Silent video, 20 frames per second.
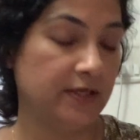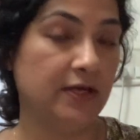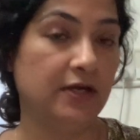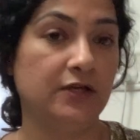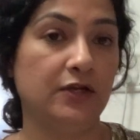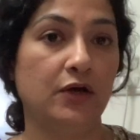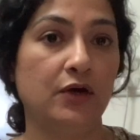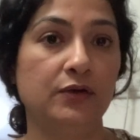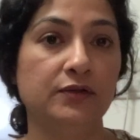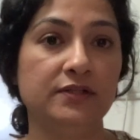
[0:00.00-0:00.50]

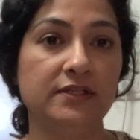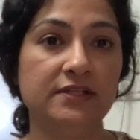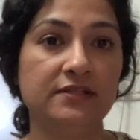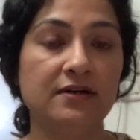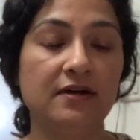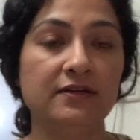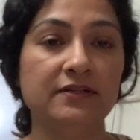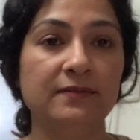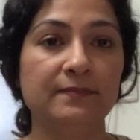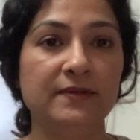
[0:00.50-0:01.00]
Now, these
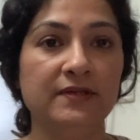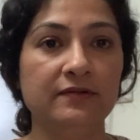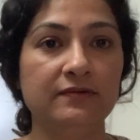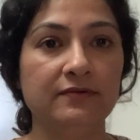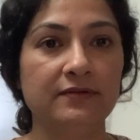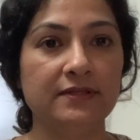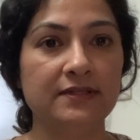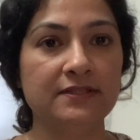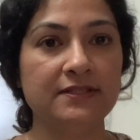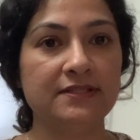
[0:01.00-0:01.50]
are the
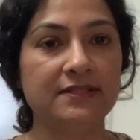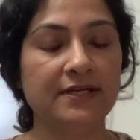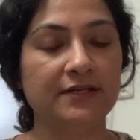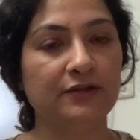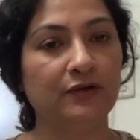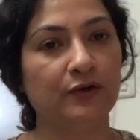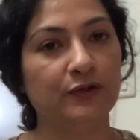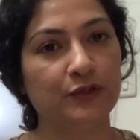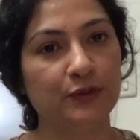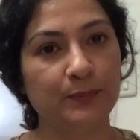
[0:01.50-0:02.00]
minerals that
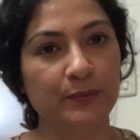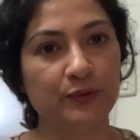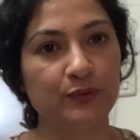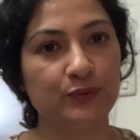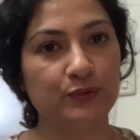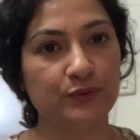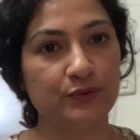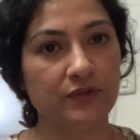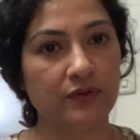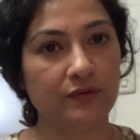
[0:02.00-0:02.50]
contribute
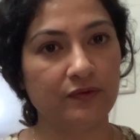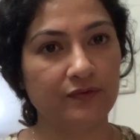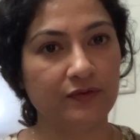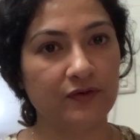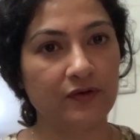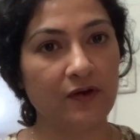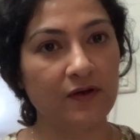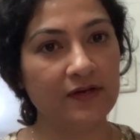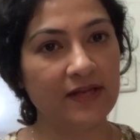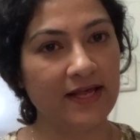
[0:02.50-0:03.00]
to the
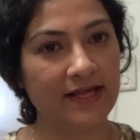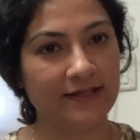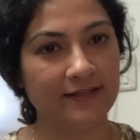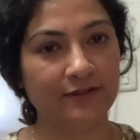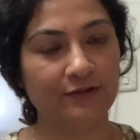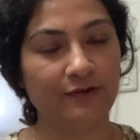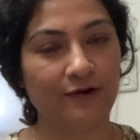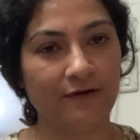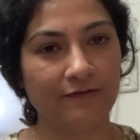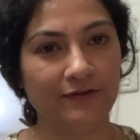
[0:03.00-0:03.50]
overall health
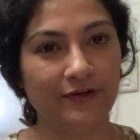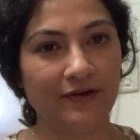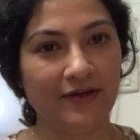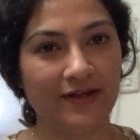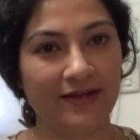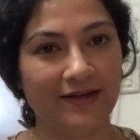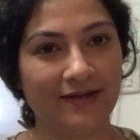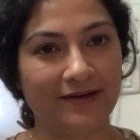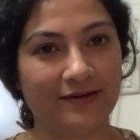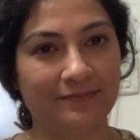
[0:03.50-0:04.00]
of your
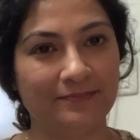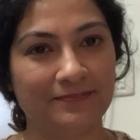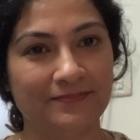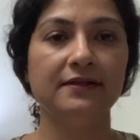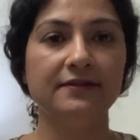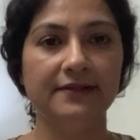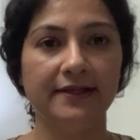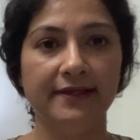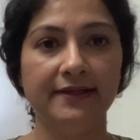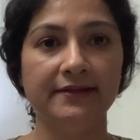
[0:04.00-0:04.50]
hair. The
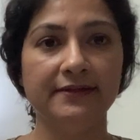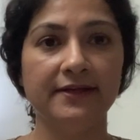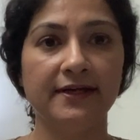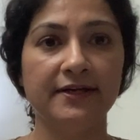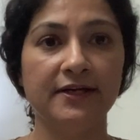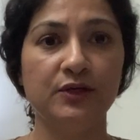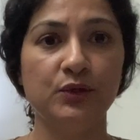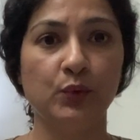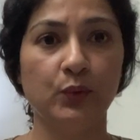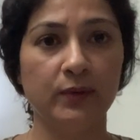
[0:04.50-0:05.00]
thing that
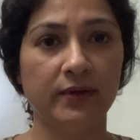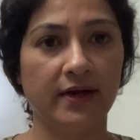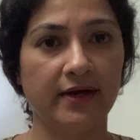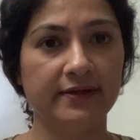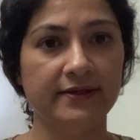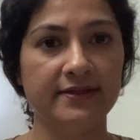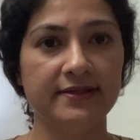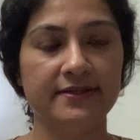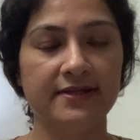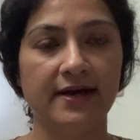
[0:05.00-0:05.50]
I don't
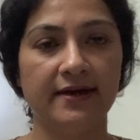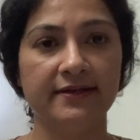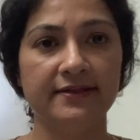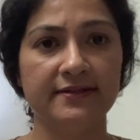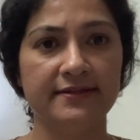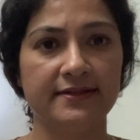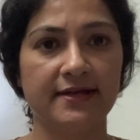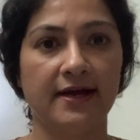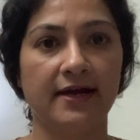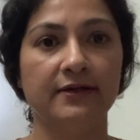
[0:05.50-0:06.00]
understand is
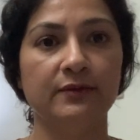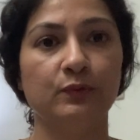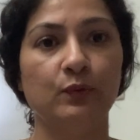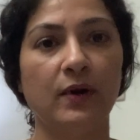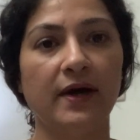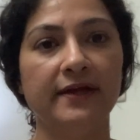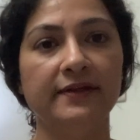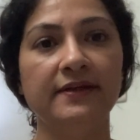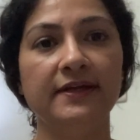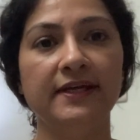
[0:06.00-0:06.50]
that
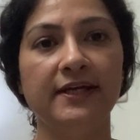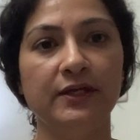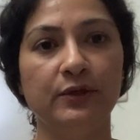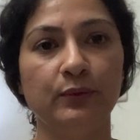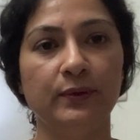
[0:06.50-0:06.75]
why the hero